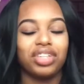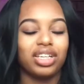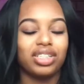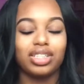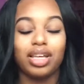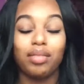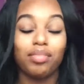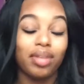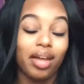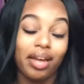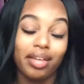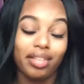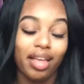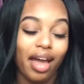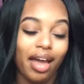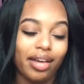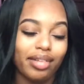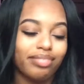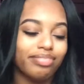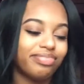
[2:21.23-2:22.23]
something like
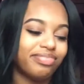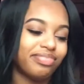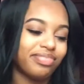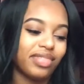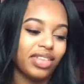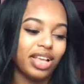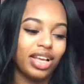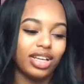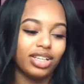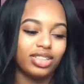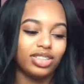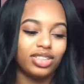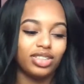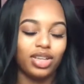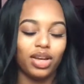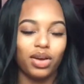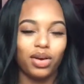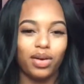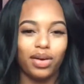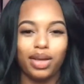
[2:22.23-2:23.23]
that. And
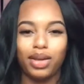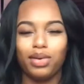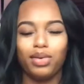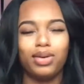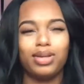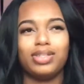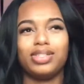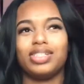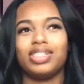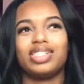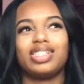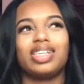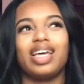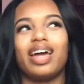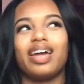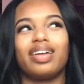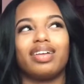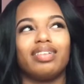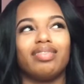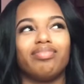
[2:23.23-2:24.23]
so it was just
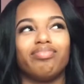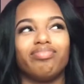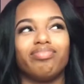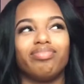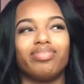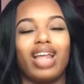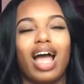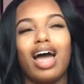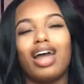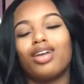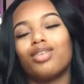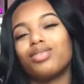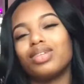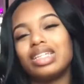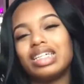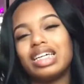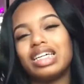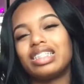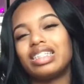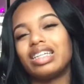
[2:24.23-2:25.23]
like I didn't
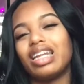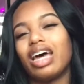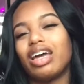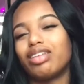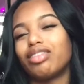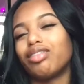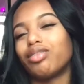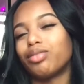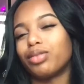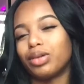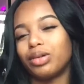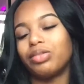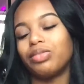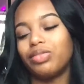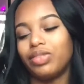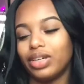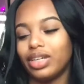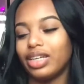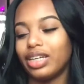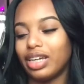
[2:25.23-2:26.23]
really get to like the real
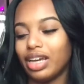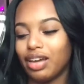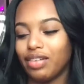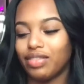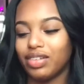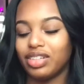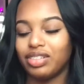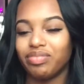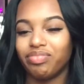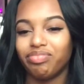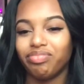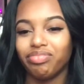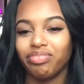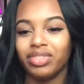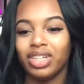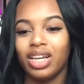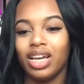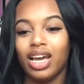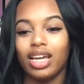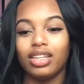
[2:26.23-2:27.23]
feeling of it.
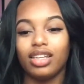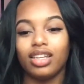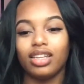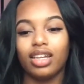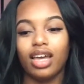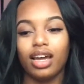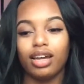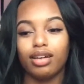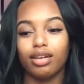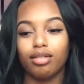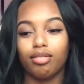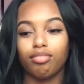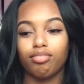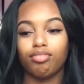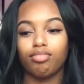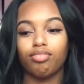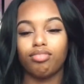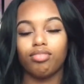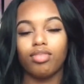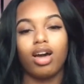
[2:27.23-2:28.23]
And then like
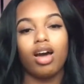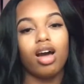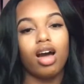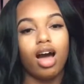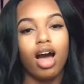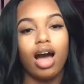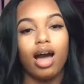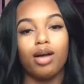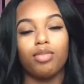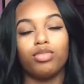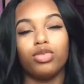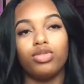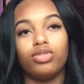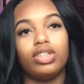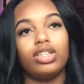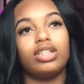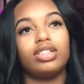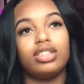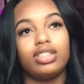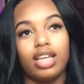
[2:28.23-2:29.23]
I moved
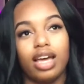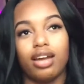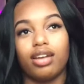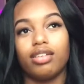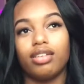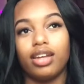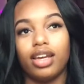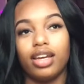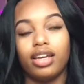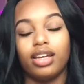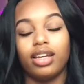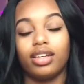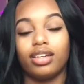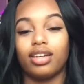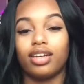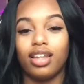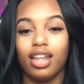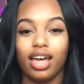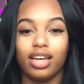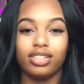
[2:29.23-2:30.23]
in Saturday
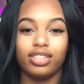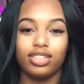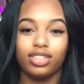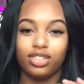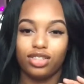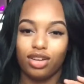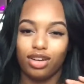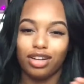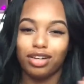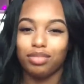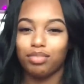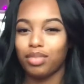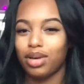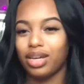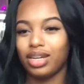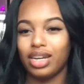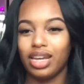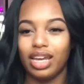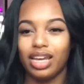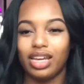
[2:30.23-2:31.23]
and classes started
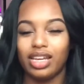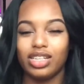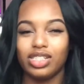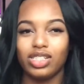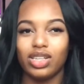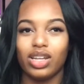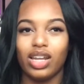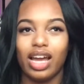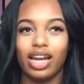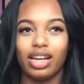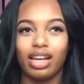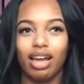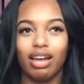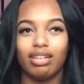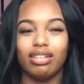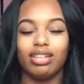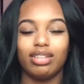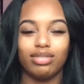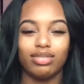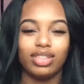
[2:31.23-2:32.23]
Monday, so like I
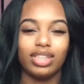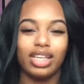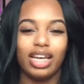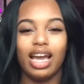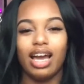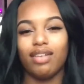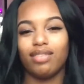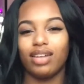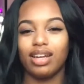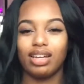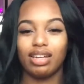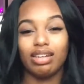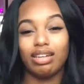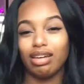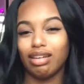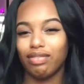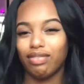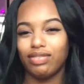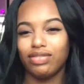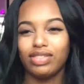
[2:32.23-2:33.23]
didn't really have like
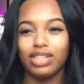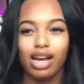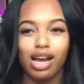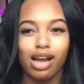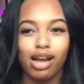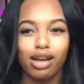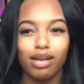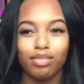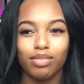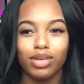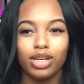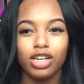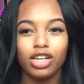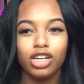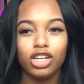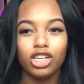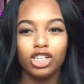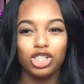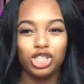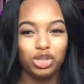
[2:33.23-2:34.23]
enough time
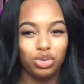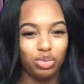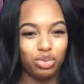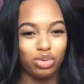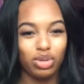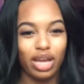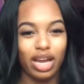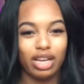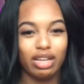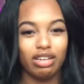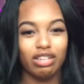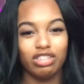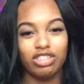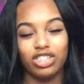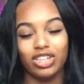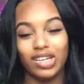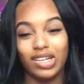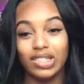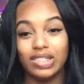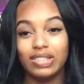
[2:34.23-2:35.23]
to like
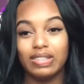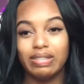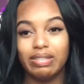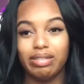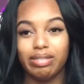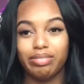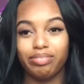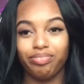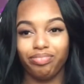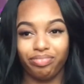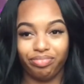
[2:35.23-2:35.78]
adjust.